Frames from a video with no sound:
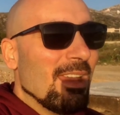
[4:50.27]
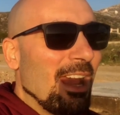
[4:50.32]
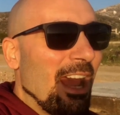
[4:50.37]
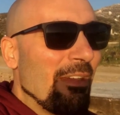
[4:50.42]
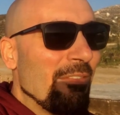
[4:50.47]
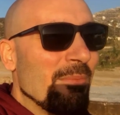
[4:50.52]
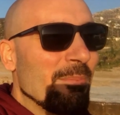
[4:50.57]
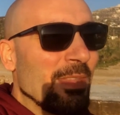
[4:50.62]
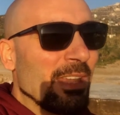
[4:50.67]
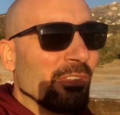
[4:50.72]

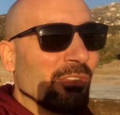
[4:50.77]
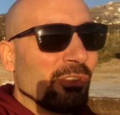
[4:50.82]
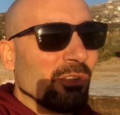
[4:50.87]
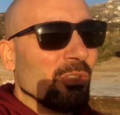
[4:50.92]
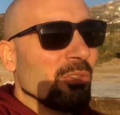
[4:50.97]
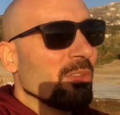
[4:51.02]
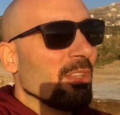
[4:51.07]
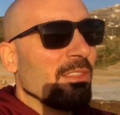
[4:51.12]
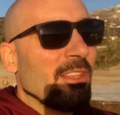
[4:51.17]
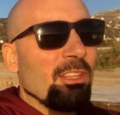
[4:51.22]
Have them next
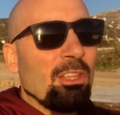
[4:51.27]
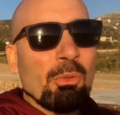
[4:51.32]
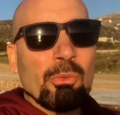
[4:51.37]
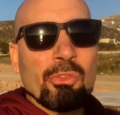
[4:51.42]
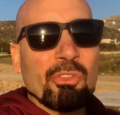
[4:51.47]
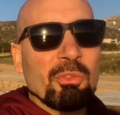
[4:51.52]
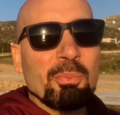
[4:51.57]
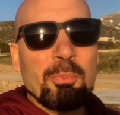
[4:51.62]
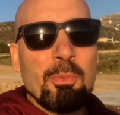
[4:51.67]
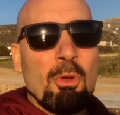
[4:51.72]
to you they
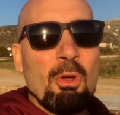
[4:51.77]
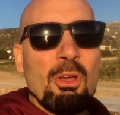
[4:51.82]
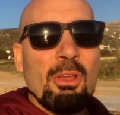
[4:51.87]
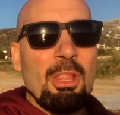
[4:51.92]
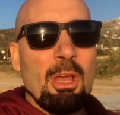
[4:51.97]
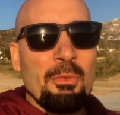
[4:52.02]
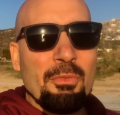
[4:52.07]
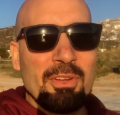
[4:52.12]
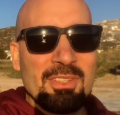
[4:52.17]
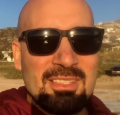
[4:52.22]
don't
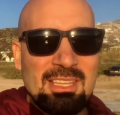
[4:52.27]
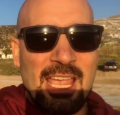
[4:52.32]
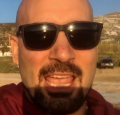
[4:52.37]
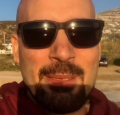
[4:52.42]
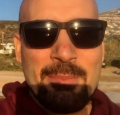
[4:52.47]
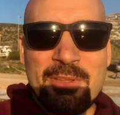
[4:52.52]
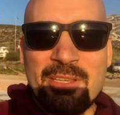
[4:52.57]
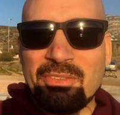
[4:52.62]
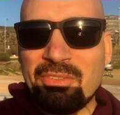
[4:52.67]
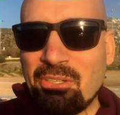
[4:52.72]
spoil over
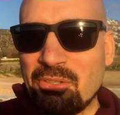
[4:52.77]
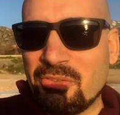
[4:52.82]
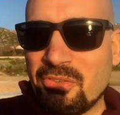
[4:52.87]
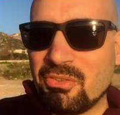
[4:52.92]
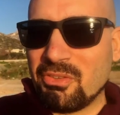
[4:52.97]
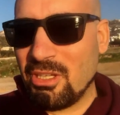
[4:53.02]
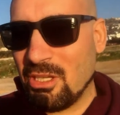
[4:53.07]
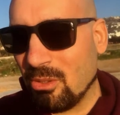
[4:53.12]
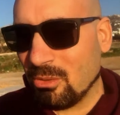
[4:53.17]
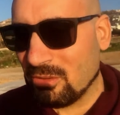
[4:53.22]
time because they're
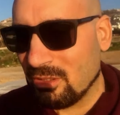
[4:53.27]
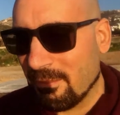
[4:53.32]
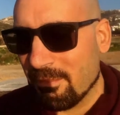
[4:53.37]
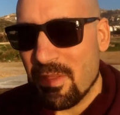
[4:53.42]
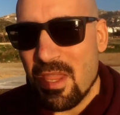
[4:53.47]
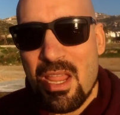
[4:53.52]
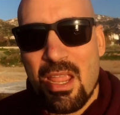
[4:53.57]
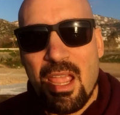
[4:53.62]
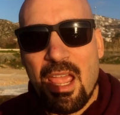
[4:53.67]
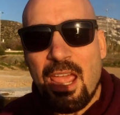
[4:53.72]
sealed.
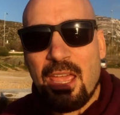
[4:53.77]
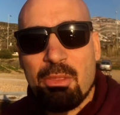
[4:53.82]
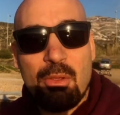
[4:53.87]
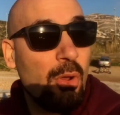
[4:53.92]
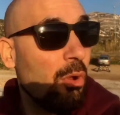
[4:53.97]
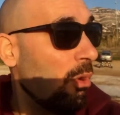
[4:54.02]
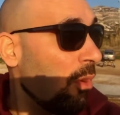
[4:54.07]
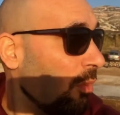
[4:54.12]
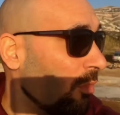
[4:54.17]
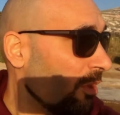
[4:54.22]
And
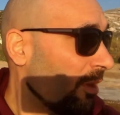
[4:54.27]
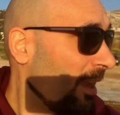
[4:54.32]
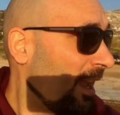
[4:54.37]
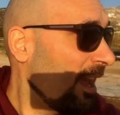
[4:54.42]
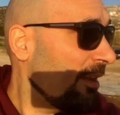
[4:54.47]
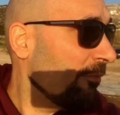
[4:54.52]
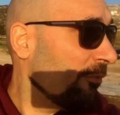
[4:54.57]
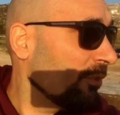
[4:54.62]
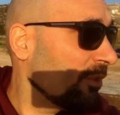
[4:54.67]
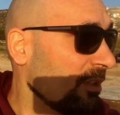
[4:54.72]
all you
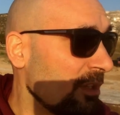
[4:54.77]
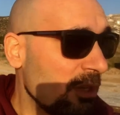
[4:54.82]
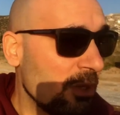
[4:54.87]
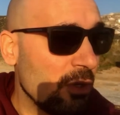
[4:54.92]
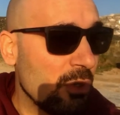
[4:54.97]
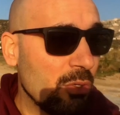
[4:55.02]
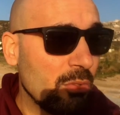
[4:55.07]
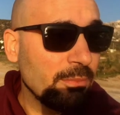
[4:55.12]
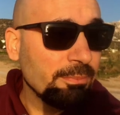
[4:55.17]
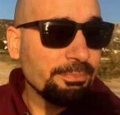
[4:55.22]
have to
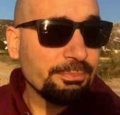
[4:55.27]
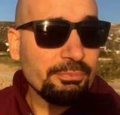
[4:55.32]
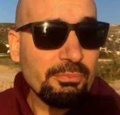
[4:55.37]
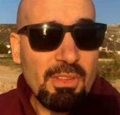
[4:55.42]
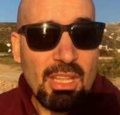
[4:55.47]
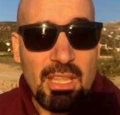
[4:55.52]
do